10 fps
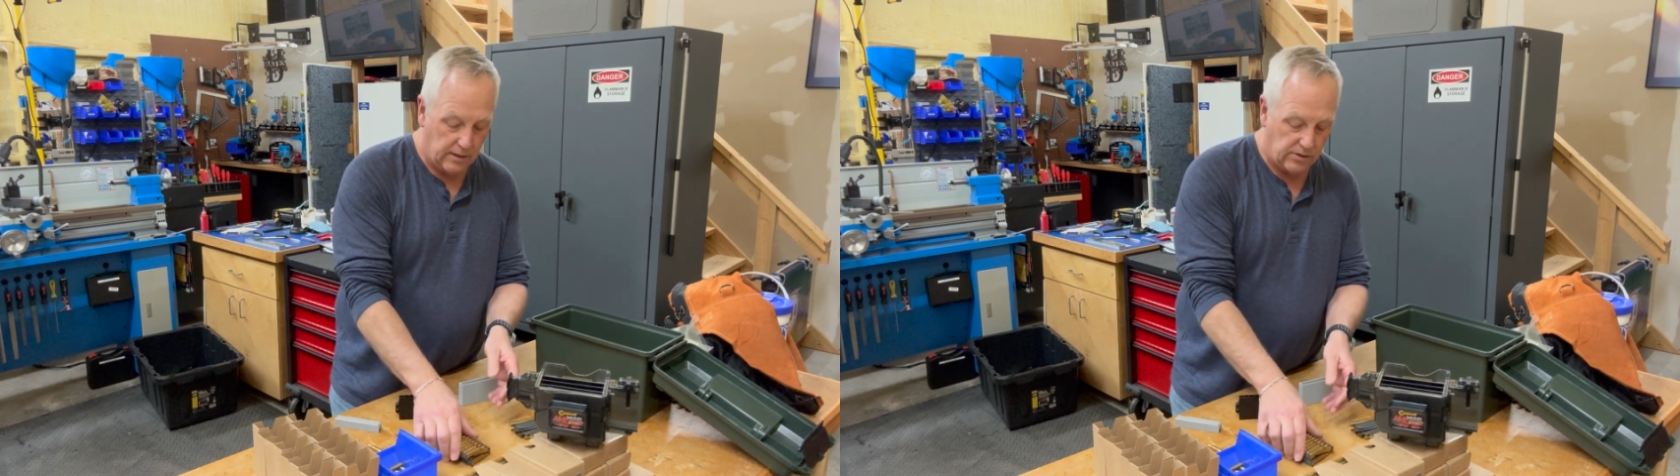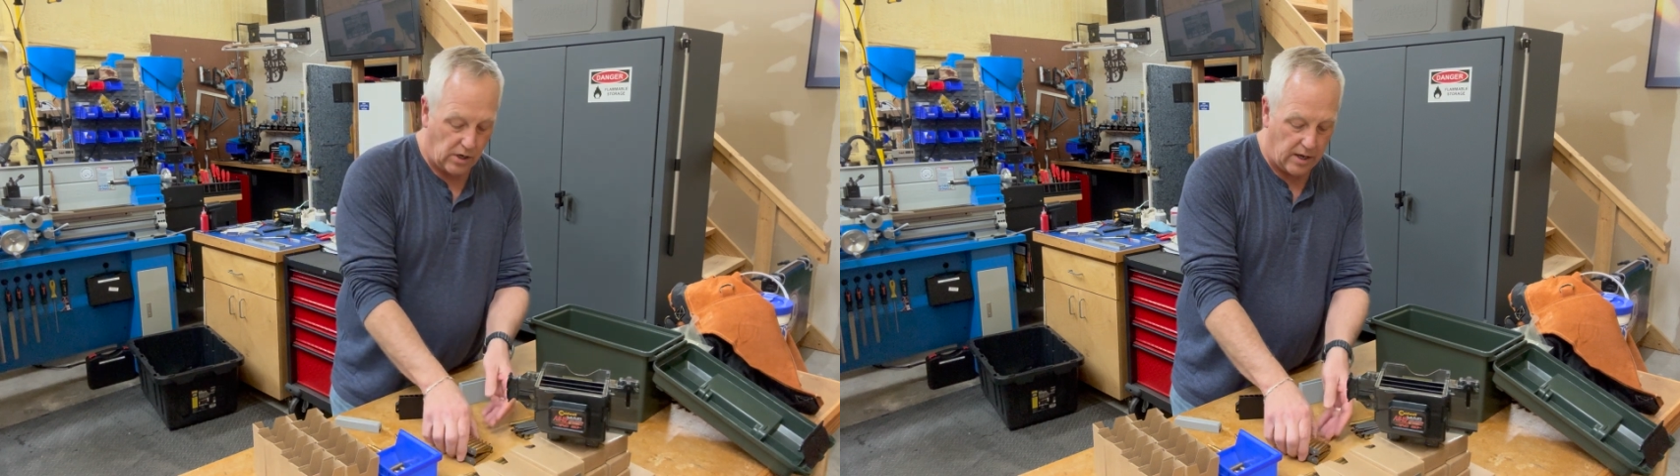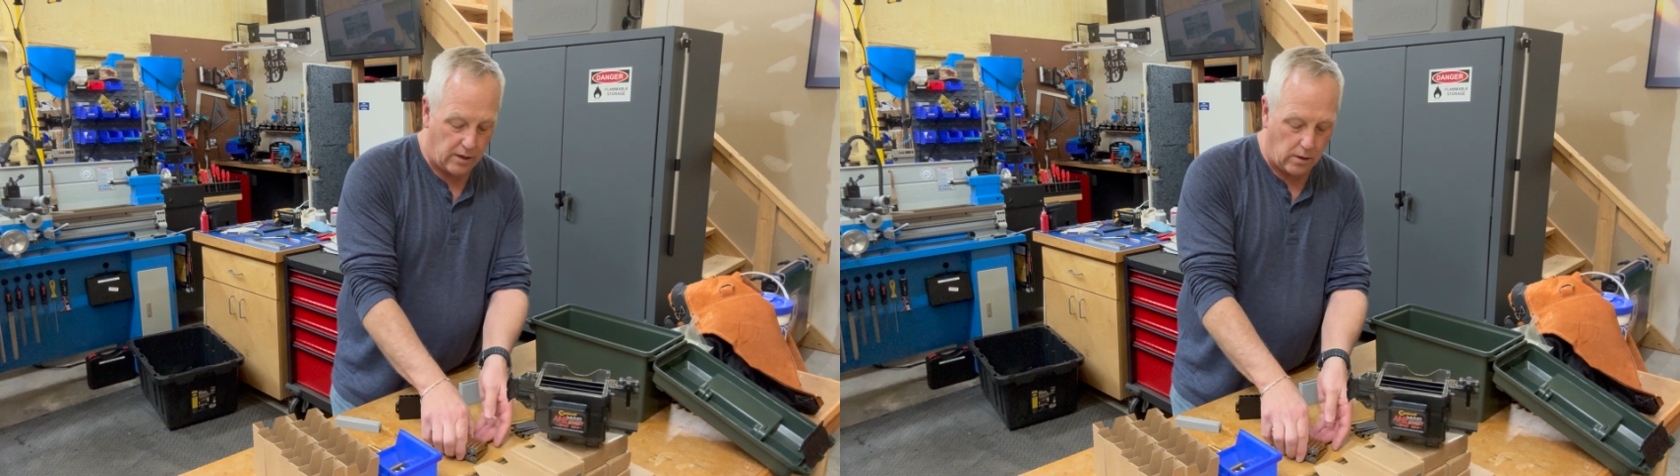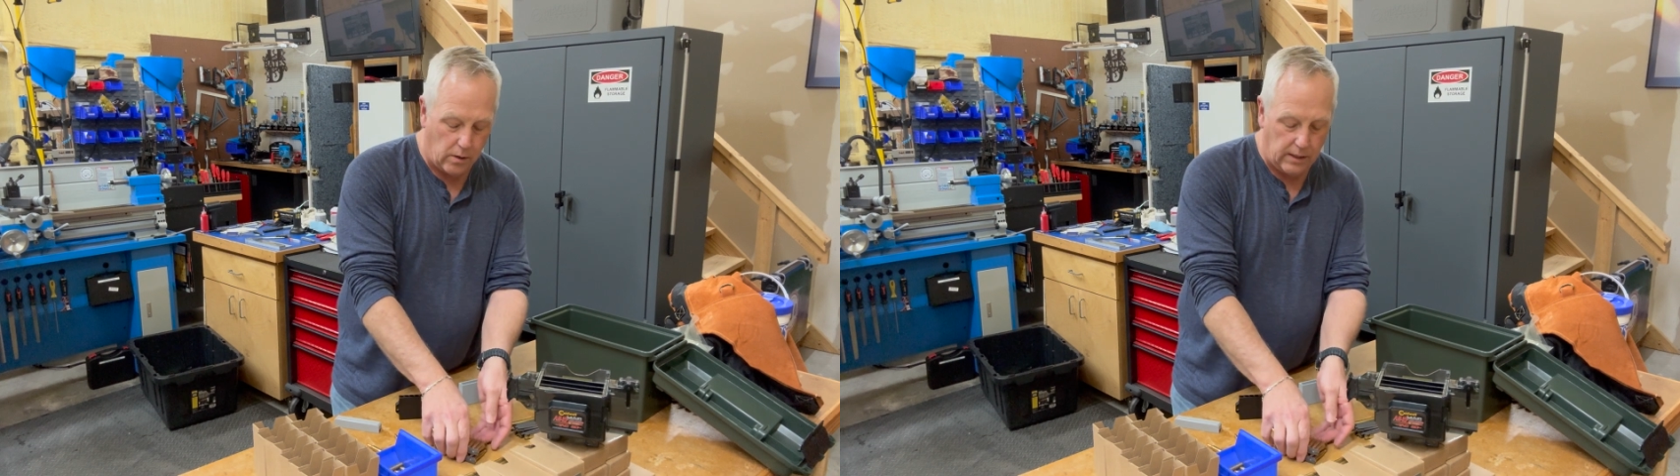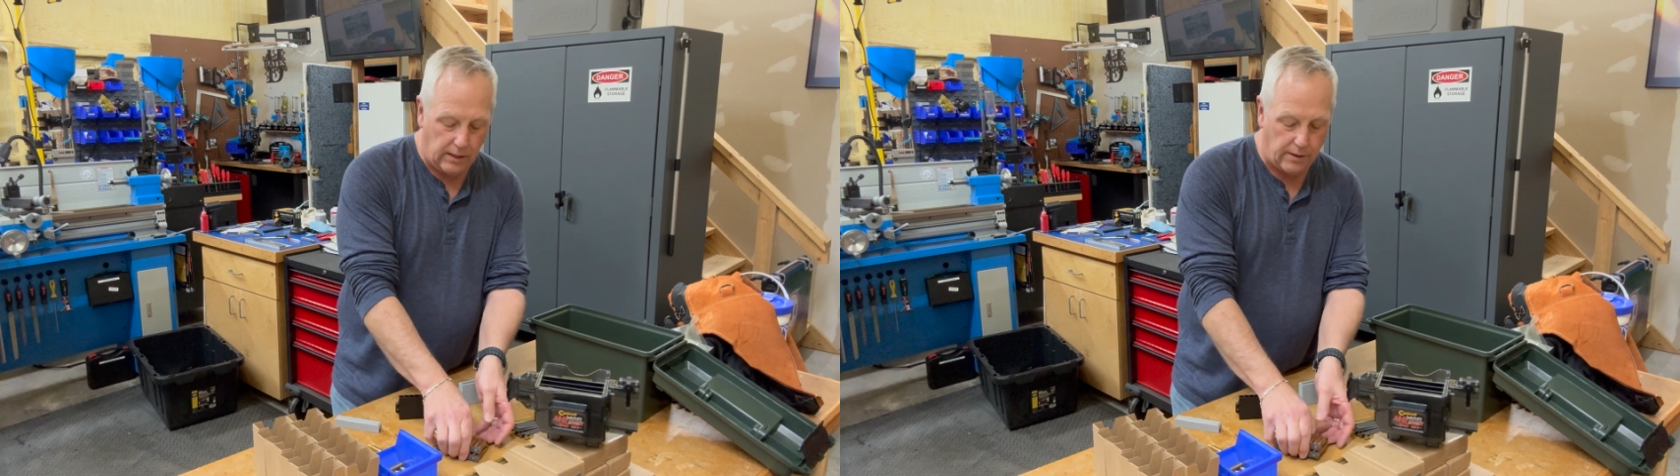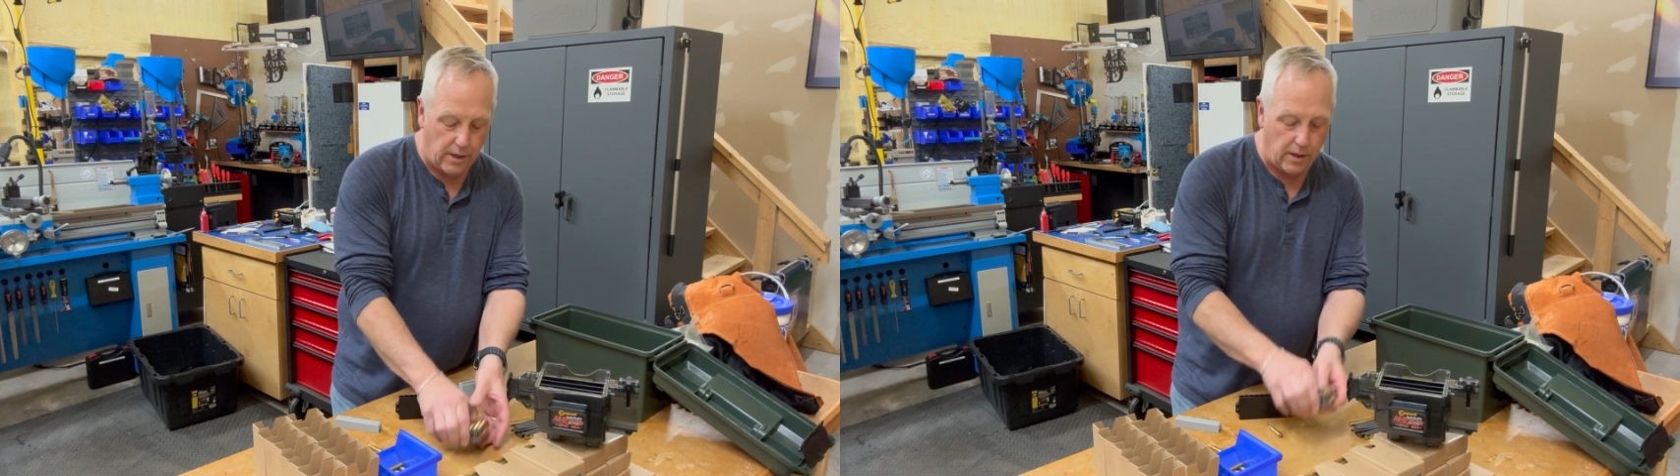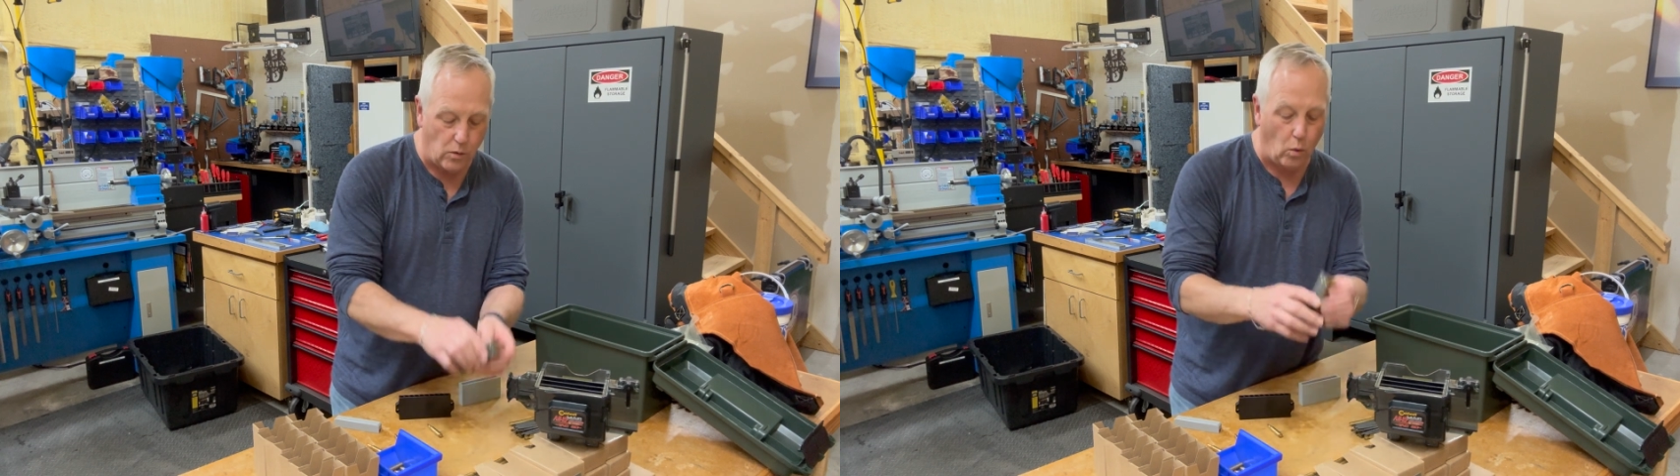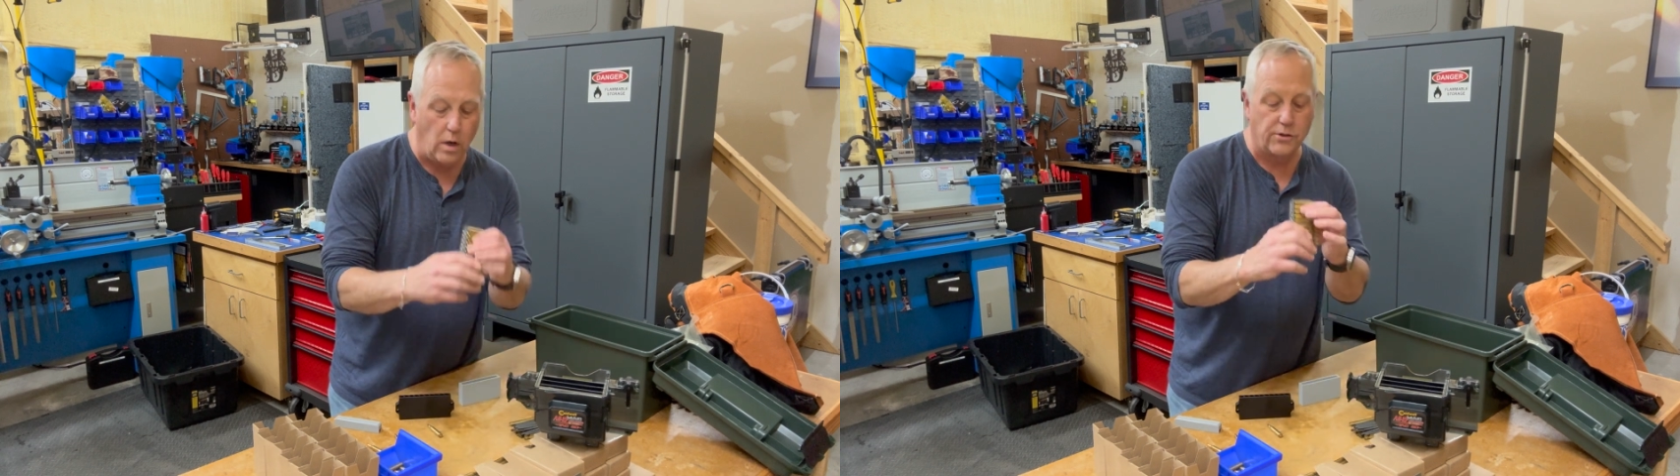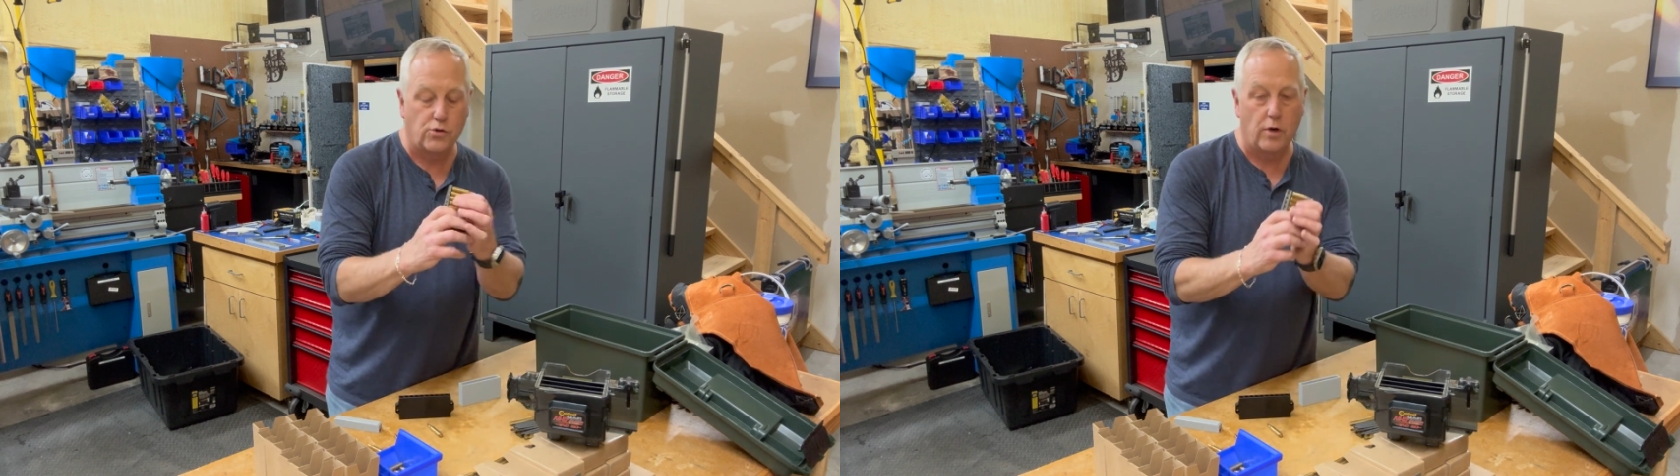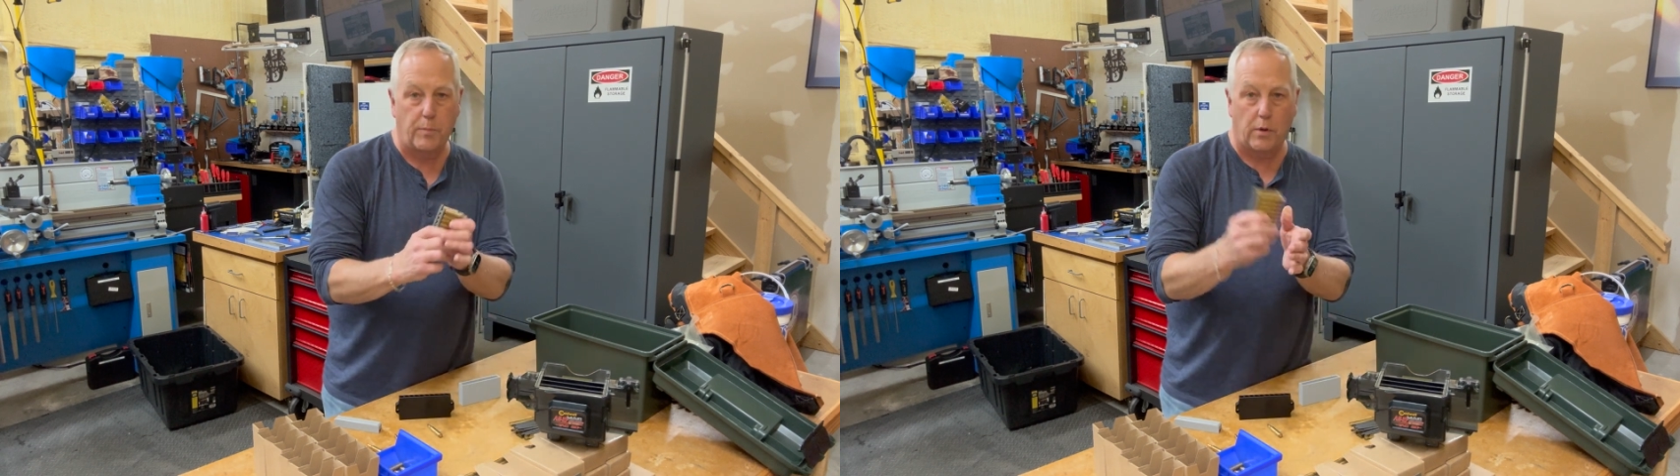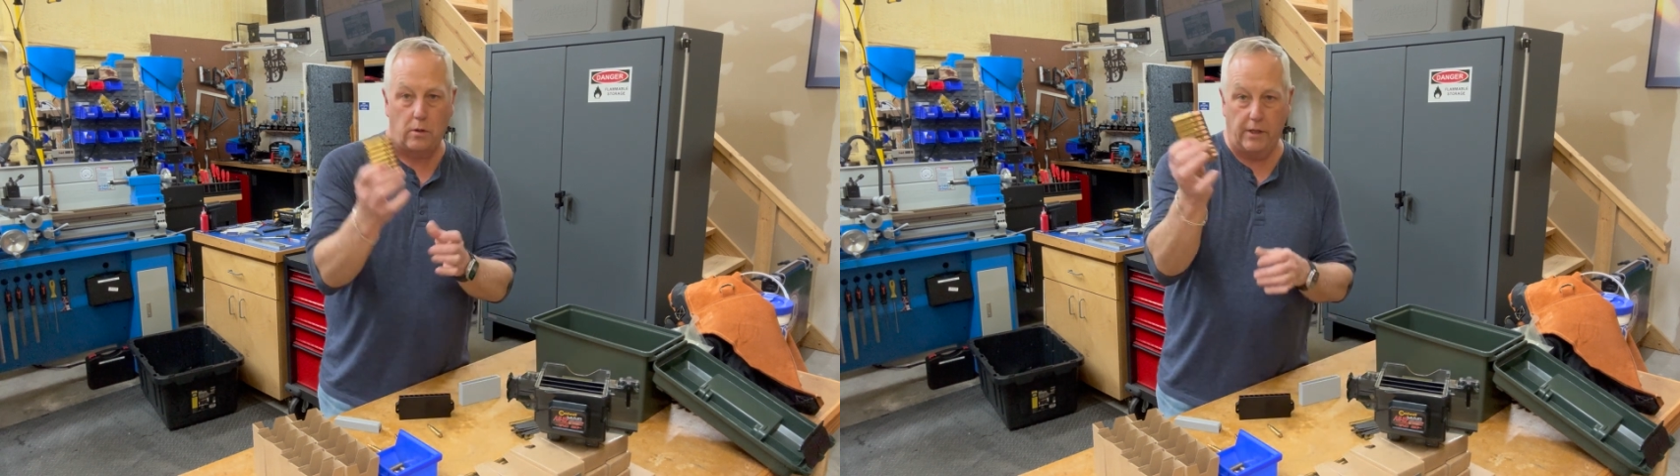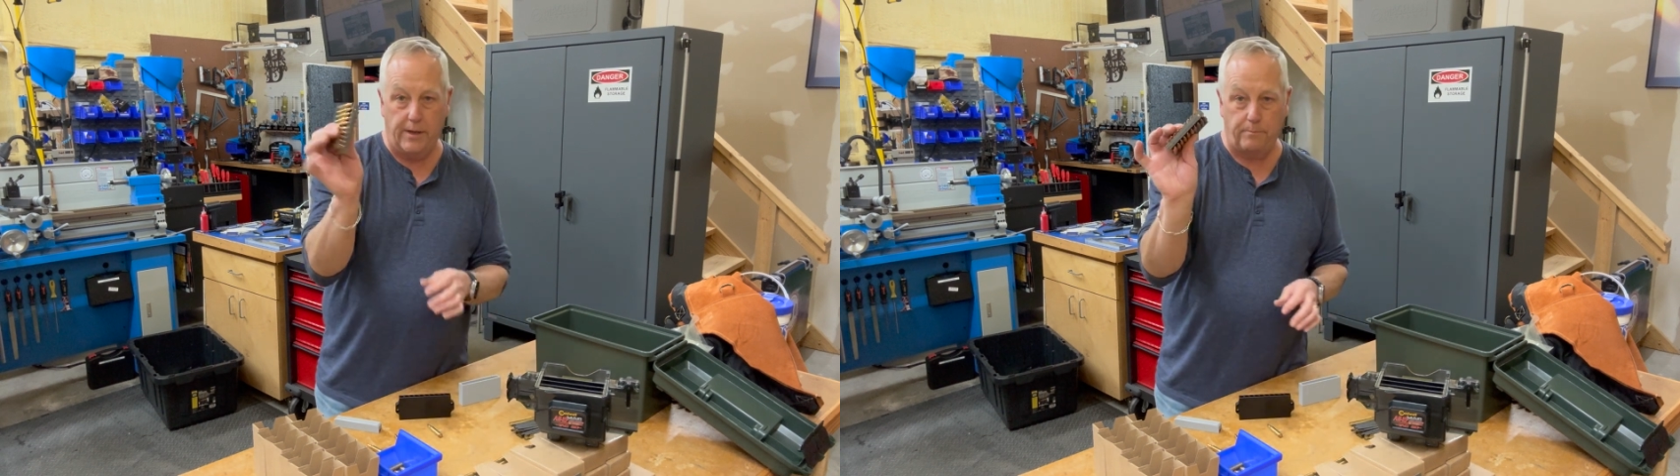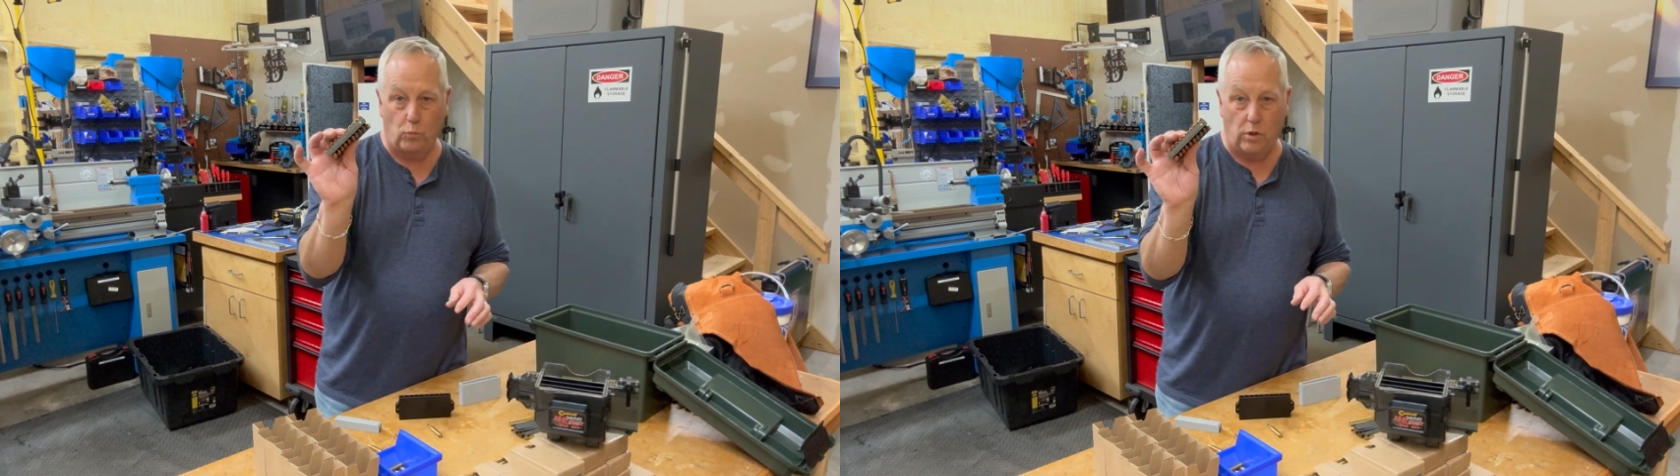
So I'd already done one stripper clip.